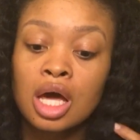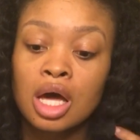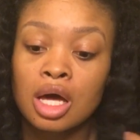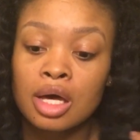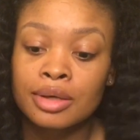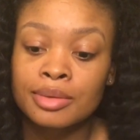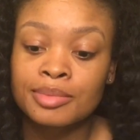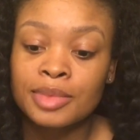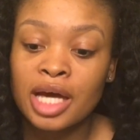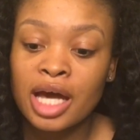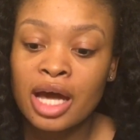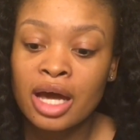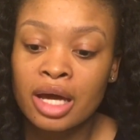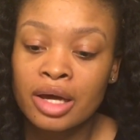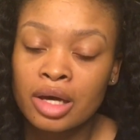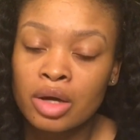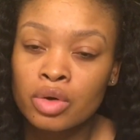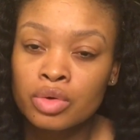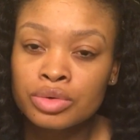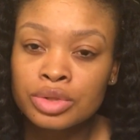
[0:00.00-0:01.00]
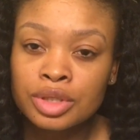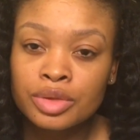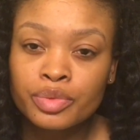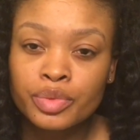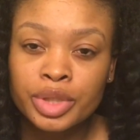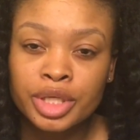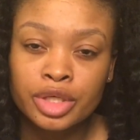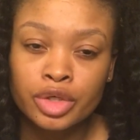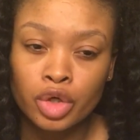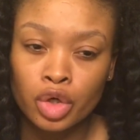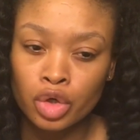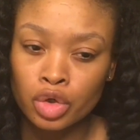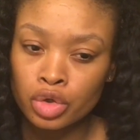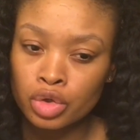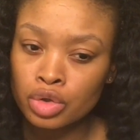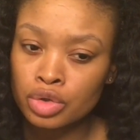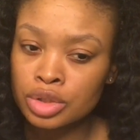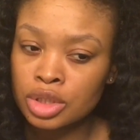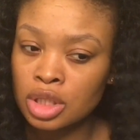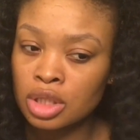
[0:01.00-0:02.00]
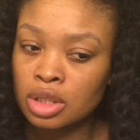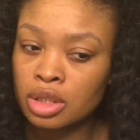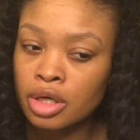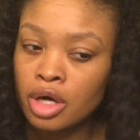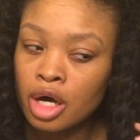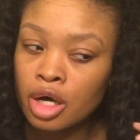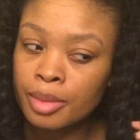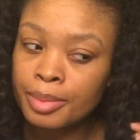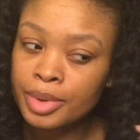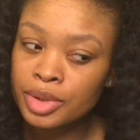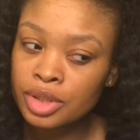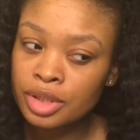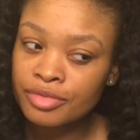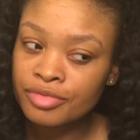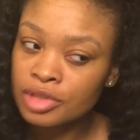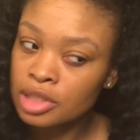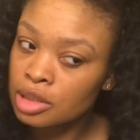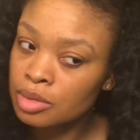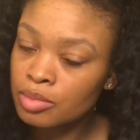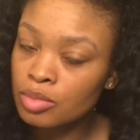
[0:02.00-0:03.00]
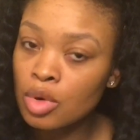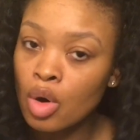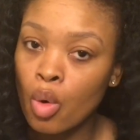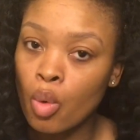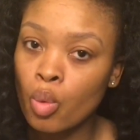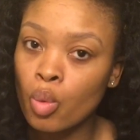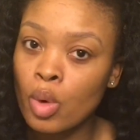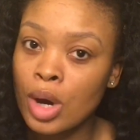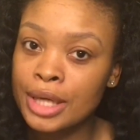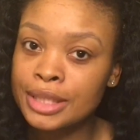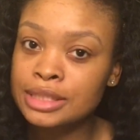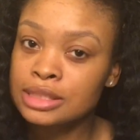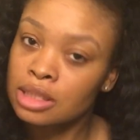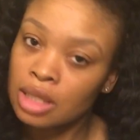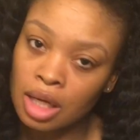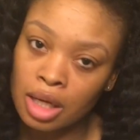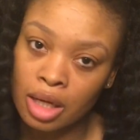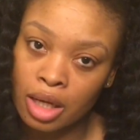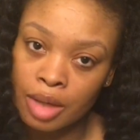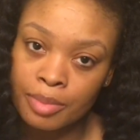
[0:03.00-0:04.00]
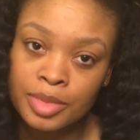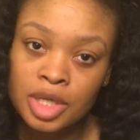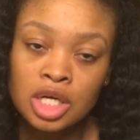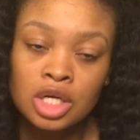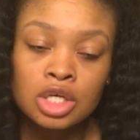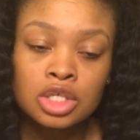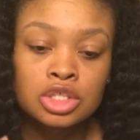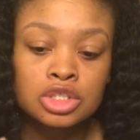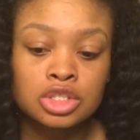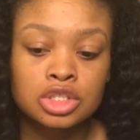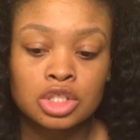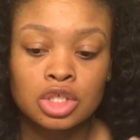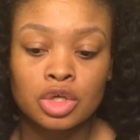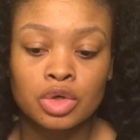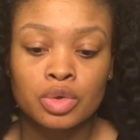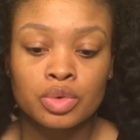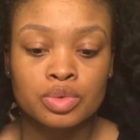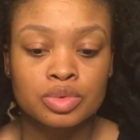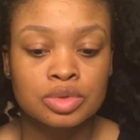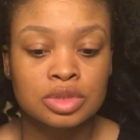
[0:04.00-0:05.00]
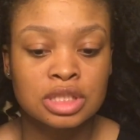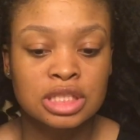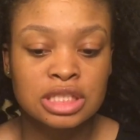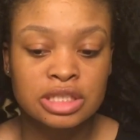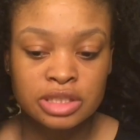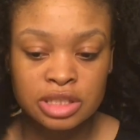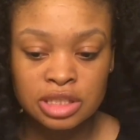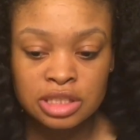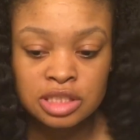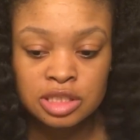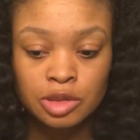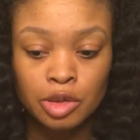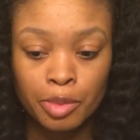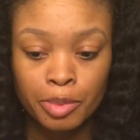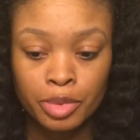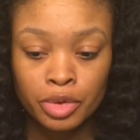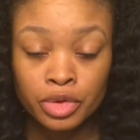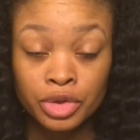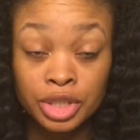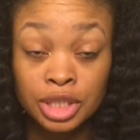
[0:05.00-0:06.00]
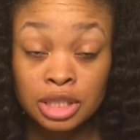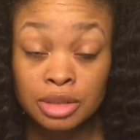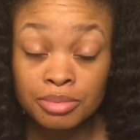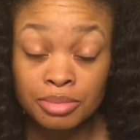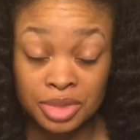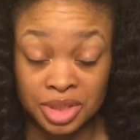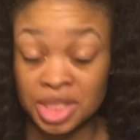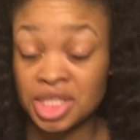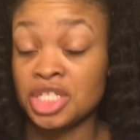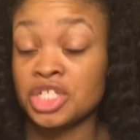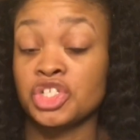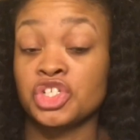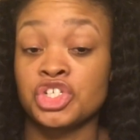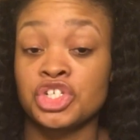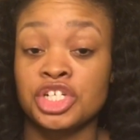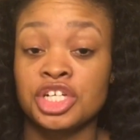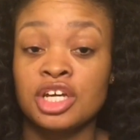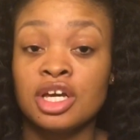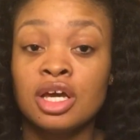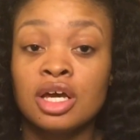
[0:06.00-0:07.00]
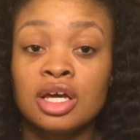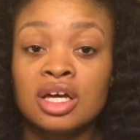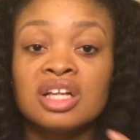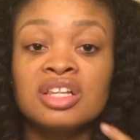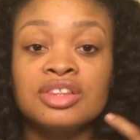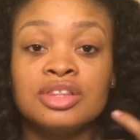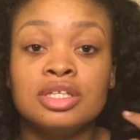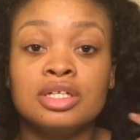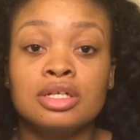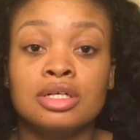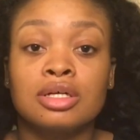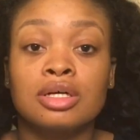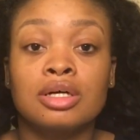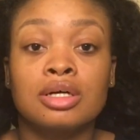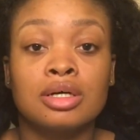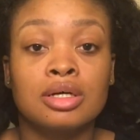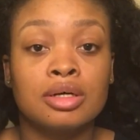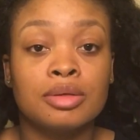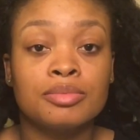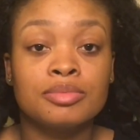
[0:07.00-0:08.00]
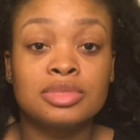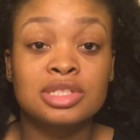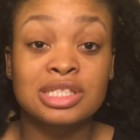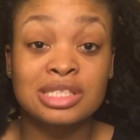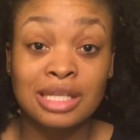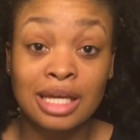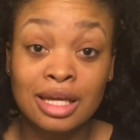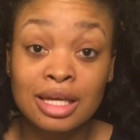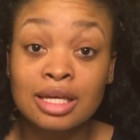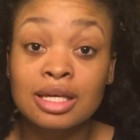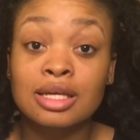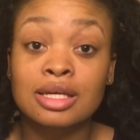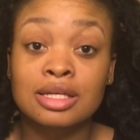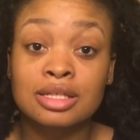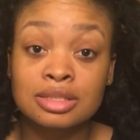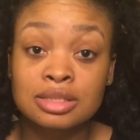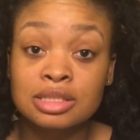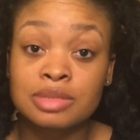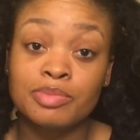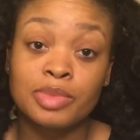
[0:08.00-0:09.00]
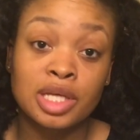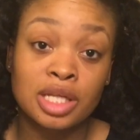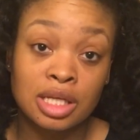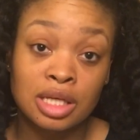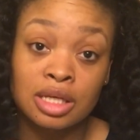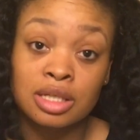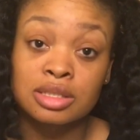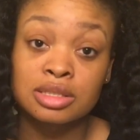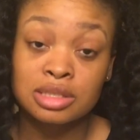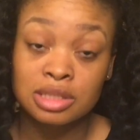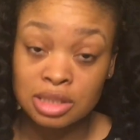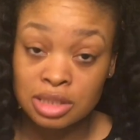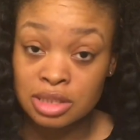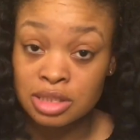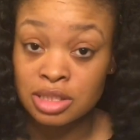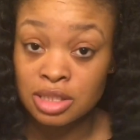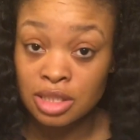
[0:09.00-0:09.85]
I only recurled a couple of them one time. So this is pretty much the state it's been in since